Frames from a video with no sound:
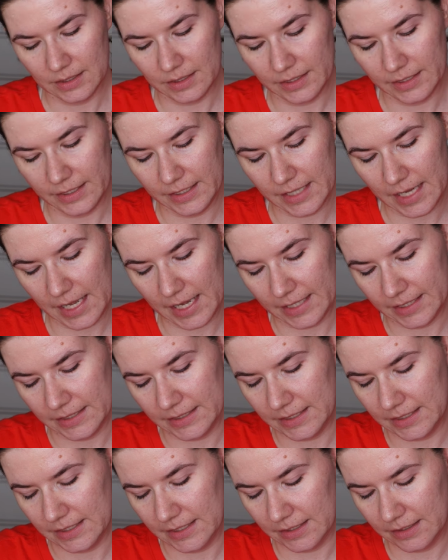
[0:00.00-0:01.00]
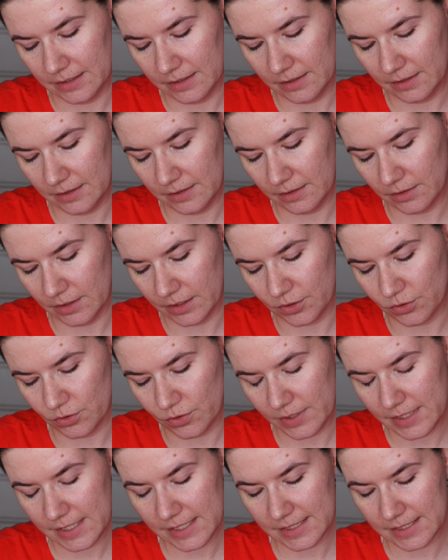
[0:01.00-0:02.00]
Clean ID
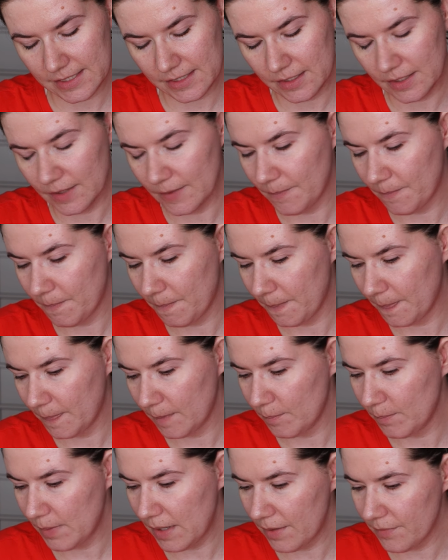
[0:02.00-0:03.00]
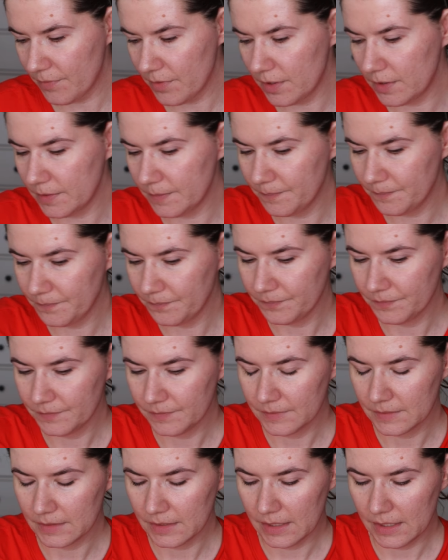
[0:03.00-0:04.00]
Catrice powder.
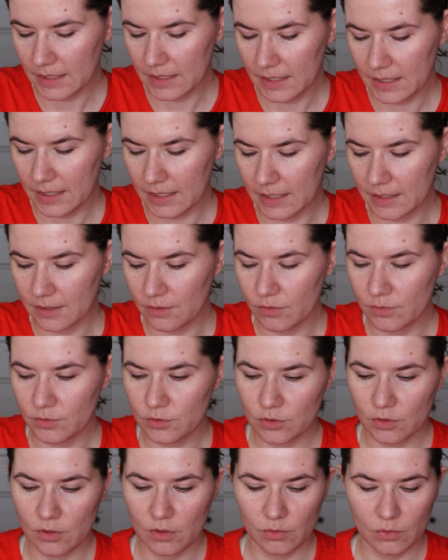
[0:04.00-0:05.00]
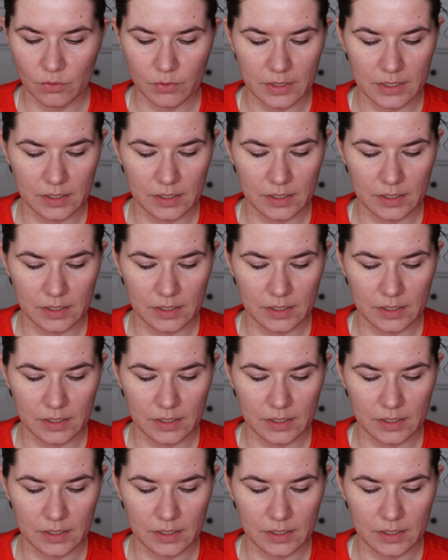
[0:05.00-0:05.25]
I'm going to go